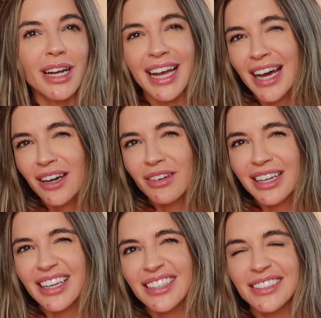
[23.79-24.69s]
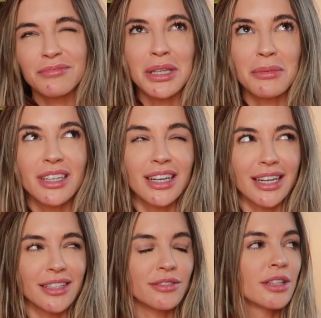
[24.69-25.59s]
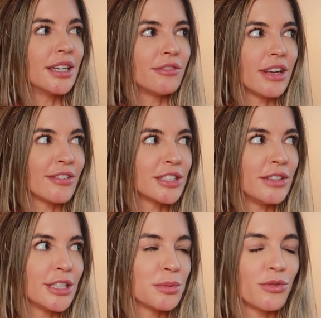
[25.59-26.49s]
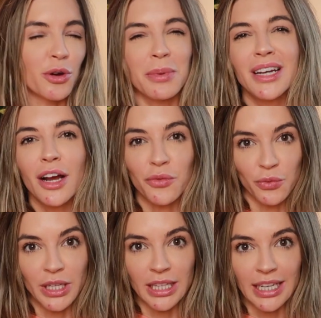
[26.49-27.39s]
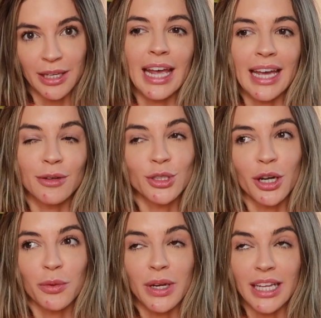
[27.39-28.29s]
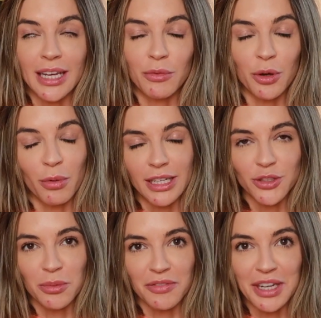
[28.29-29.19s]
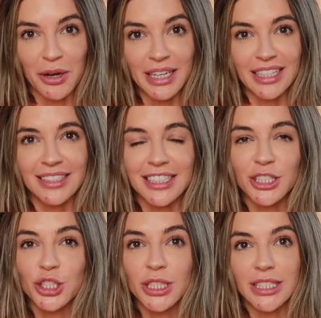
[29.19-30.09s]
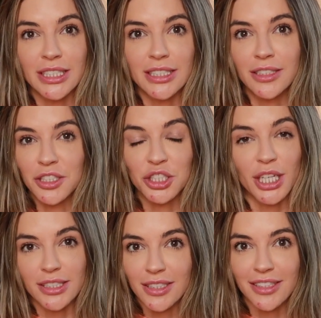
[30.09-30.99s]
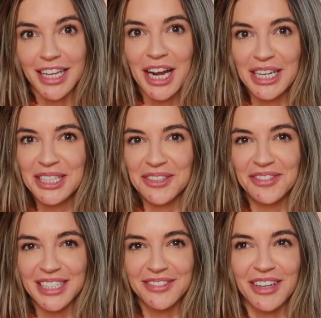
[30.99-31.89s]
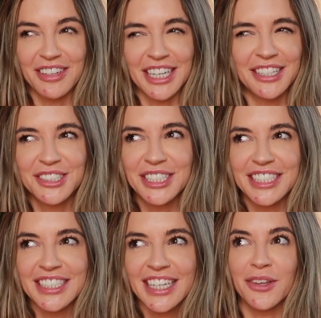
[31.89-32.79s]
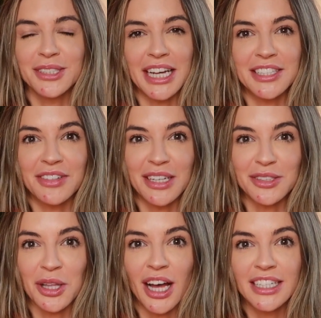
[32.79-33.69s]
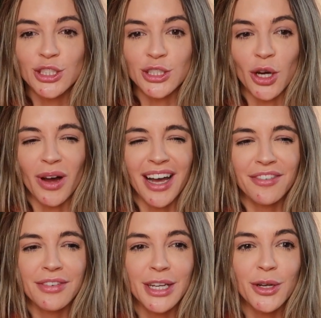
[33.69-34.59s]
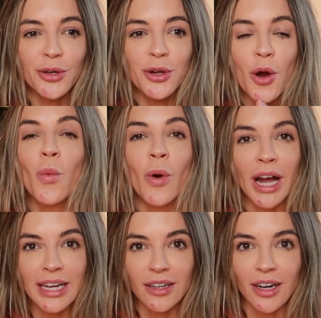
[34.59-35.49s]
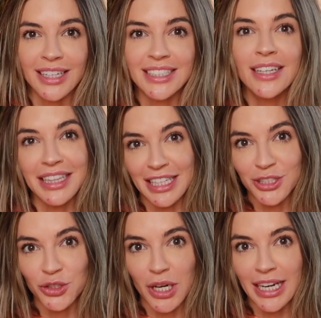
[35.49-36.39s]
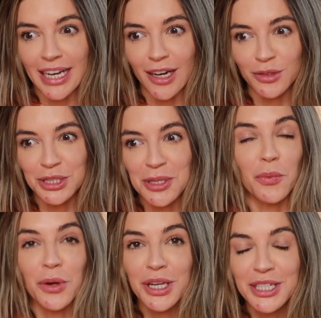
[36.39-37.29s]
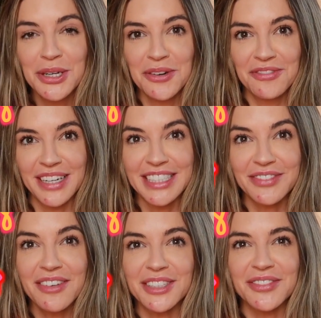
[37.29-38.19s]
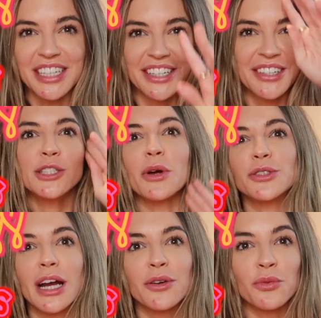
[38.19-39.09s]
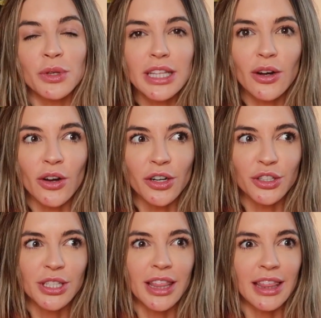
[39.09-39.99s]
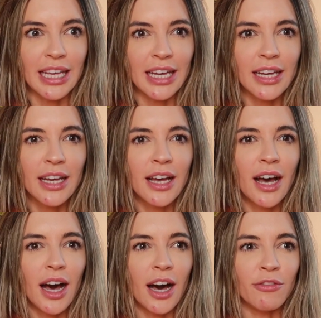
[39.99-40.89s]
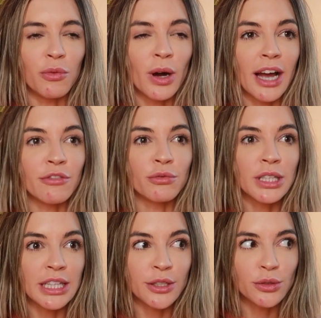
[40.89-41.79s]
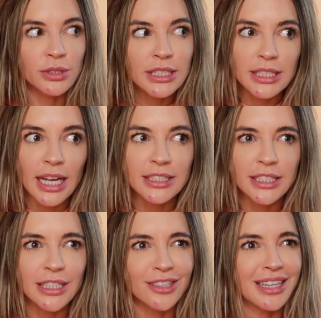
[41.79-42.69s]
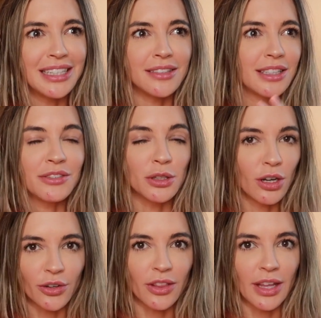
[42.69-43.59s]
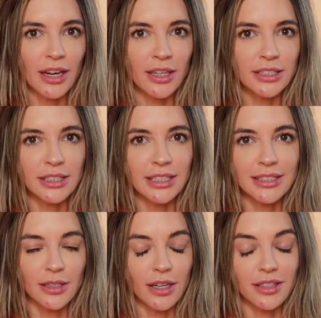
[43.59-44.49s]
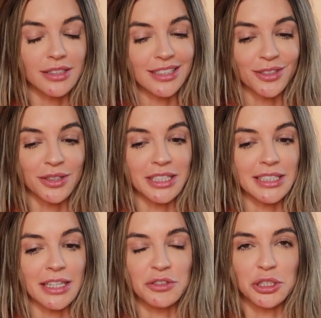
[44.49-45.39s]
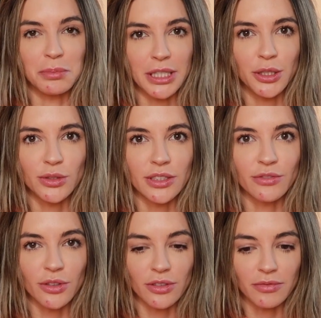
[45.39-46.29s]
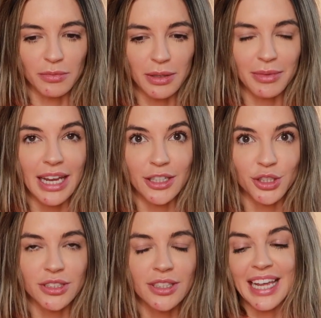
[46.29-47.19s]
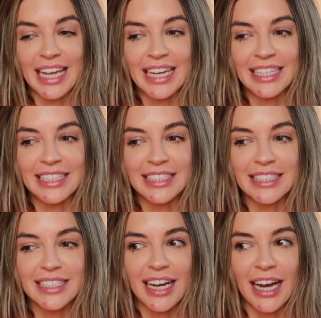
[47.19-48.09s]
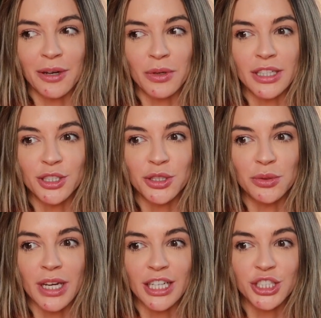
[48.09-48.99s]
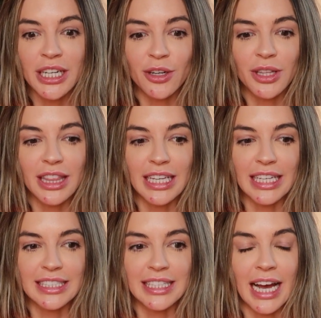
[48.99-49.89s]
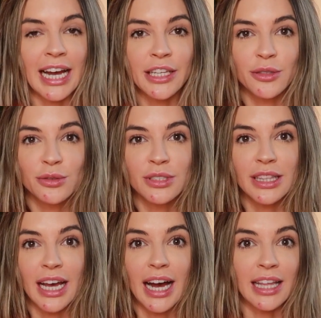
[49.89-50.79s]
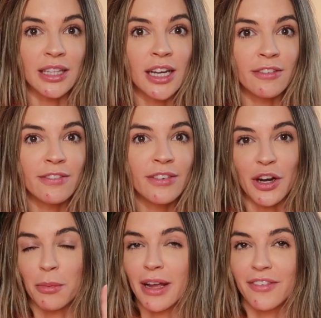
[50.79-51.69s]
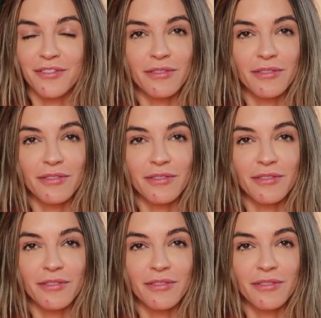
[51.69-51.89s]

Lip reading: have, I guess, maybe kind of done favorites videos before, but not really. And I was talking to Whitney and we were brainstorming video ideas and she suggested that I do fitness favorites. I know she does those kinds of videos a lot. So I figured, why not? Let's try it out. We're gonna do a fitness favorites video. So I tried really hard to think of what I've really used this last year and even longer than that, honestly, because a lot of these things are things that I've just been using for the ages. And I wanted to kind of share the things that I use, that I love, that are my